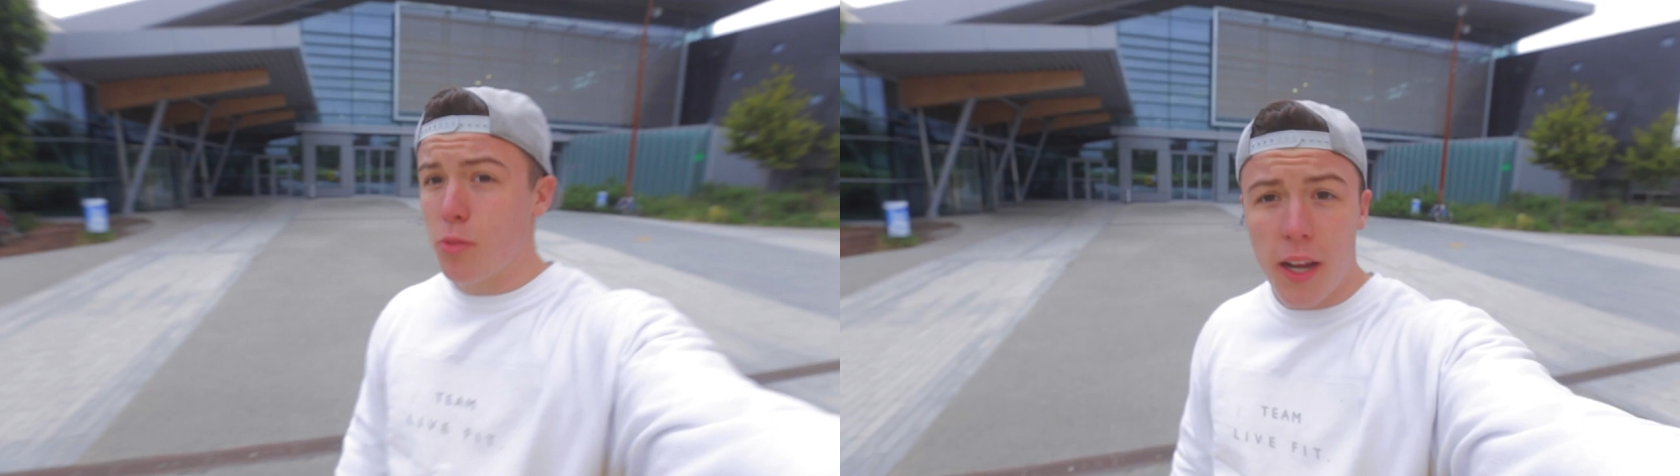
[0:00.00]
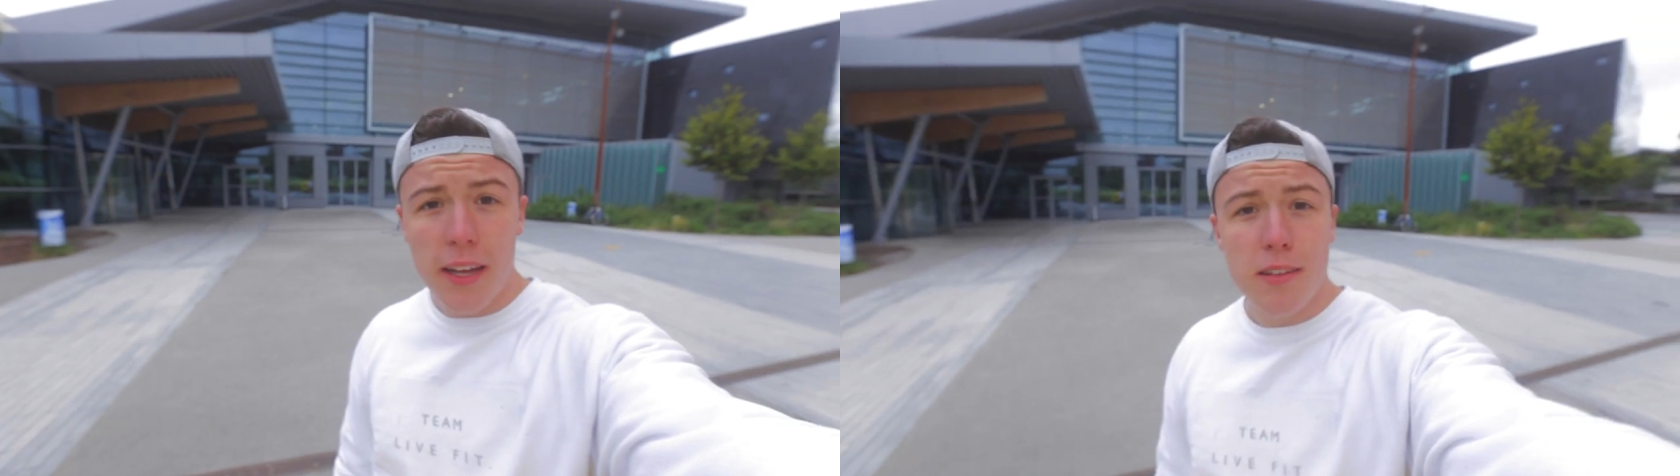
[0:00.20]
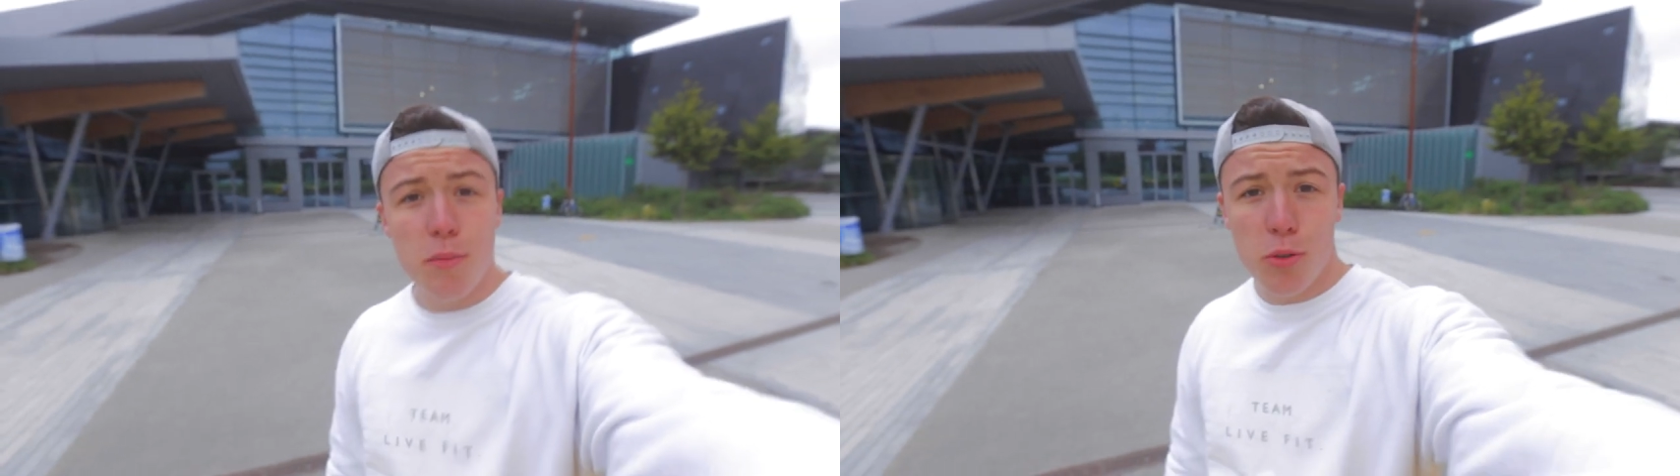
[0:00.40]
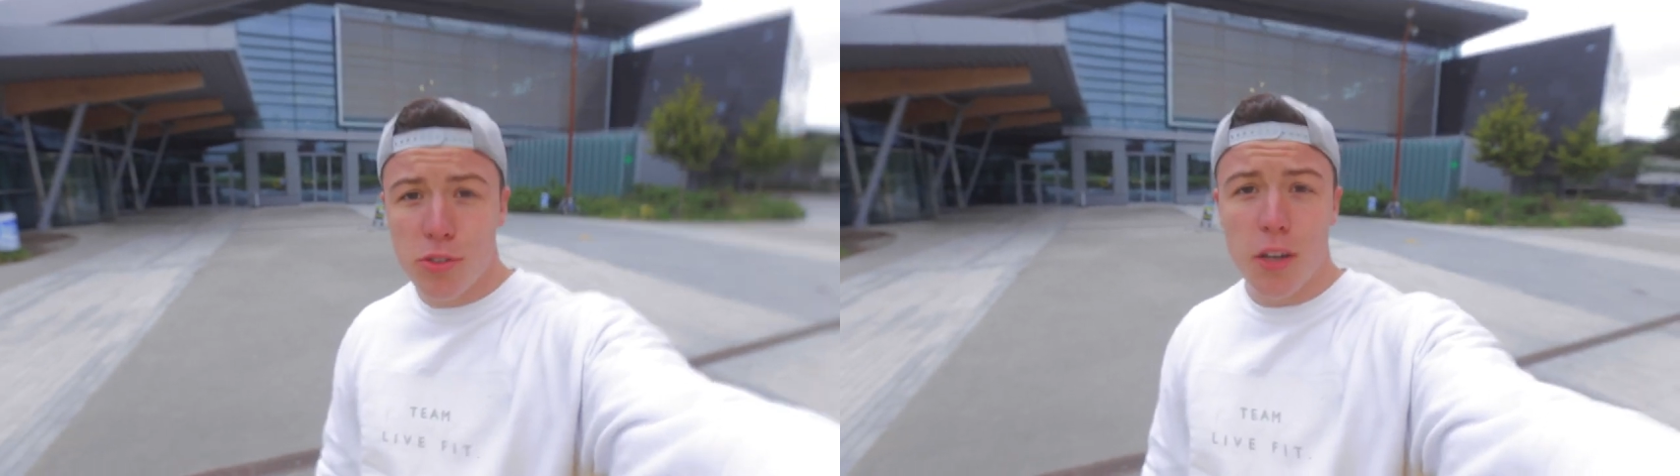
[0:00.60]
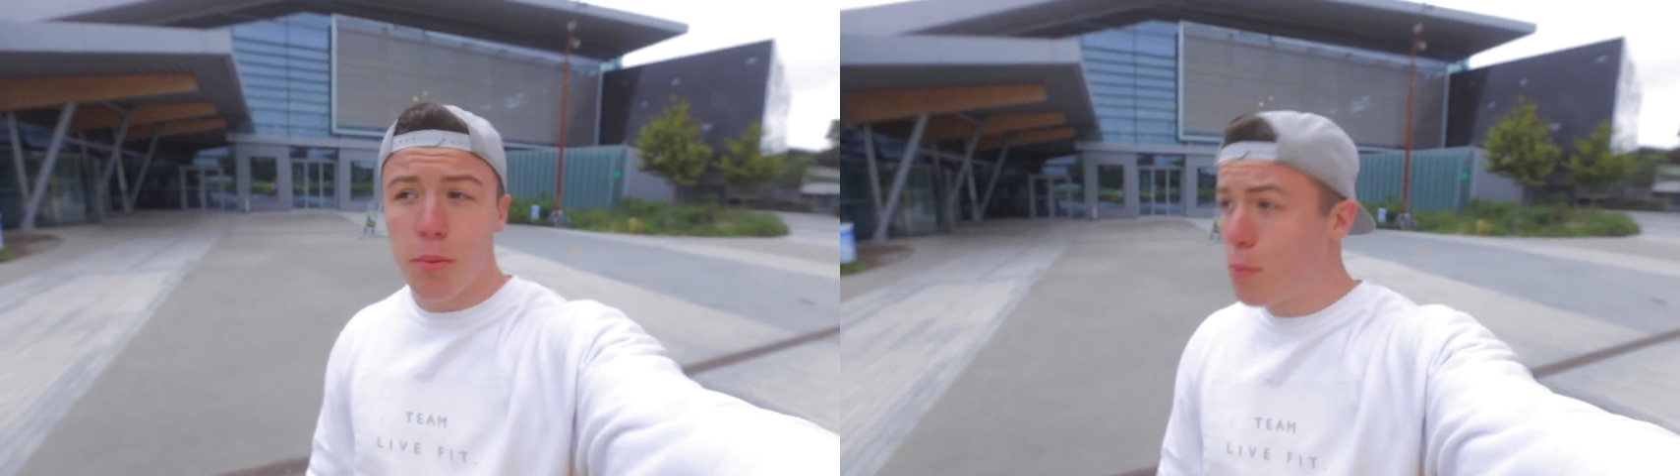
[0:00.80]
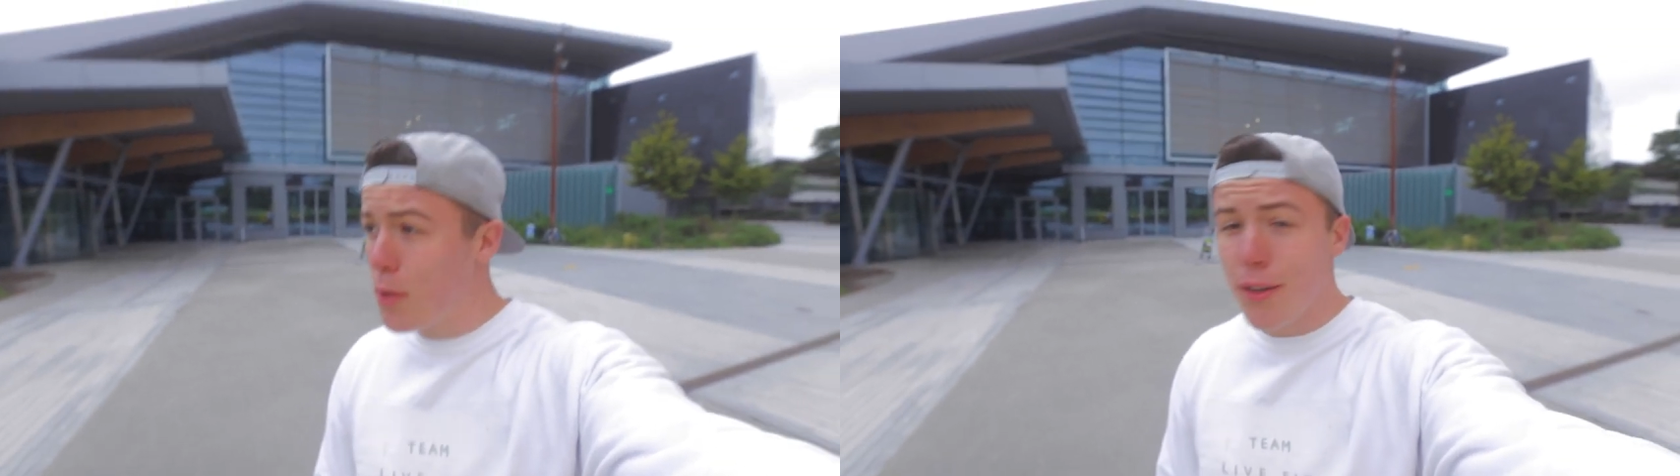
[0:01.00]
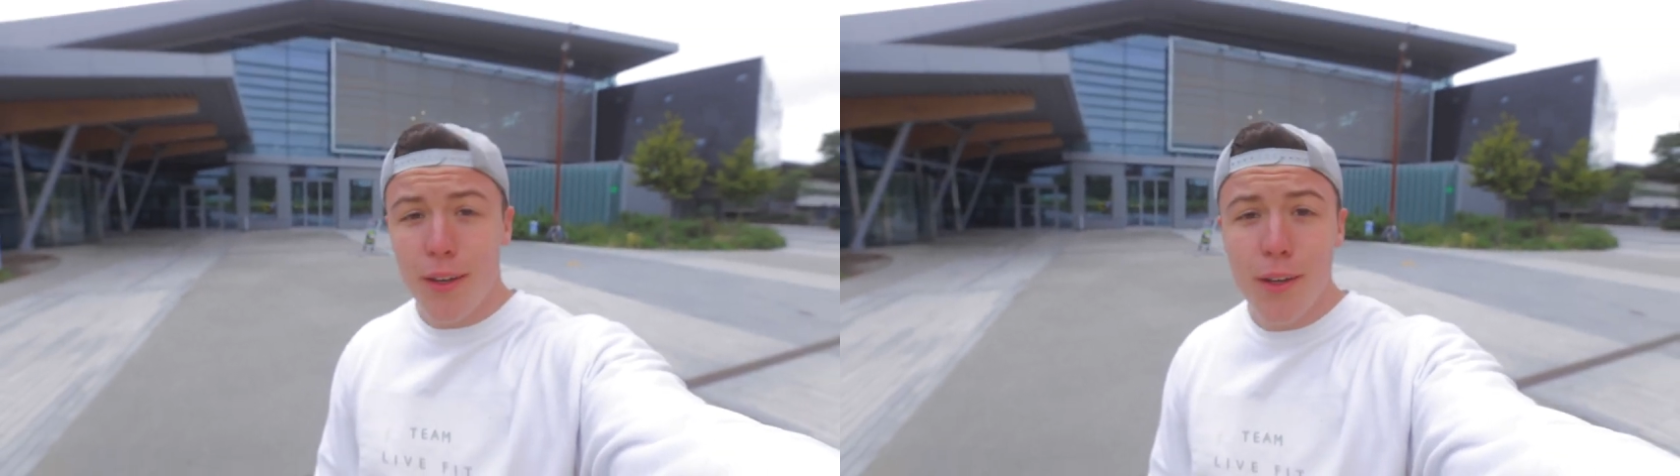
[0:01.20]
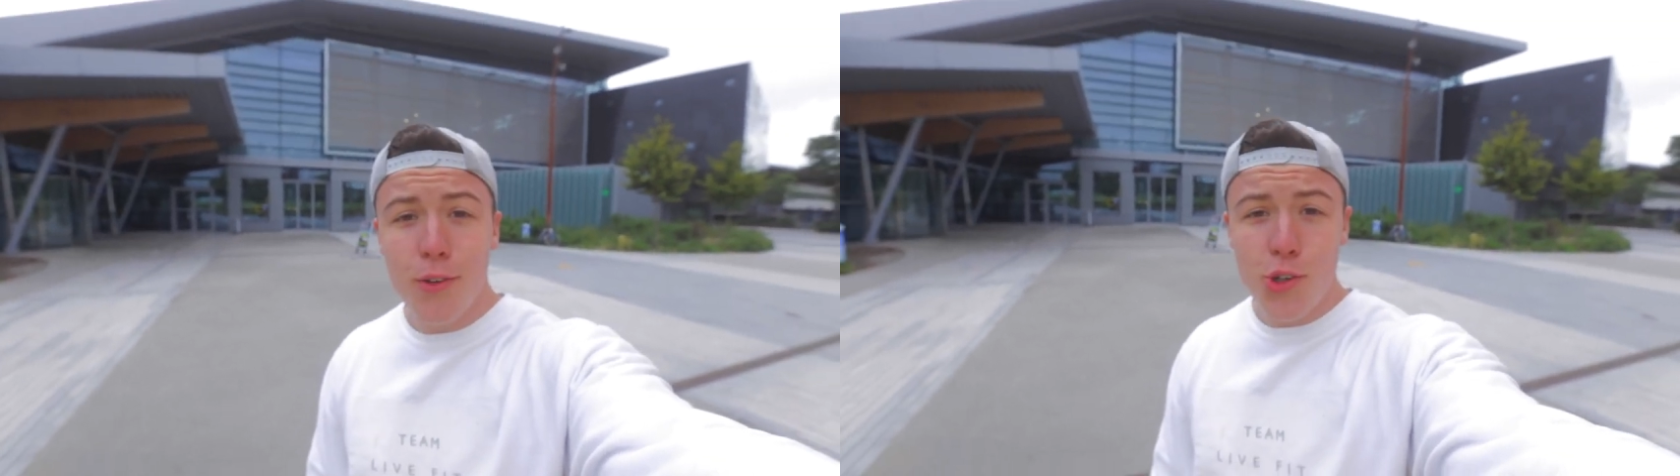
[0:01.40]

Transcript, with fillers: we're gonna head to the bus stop and meet Keen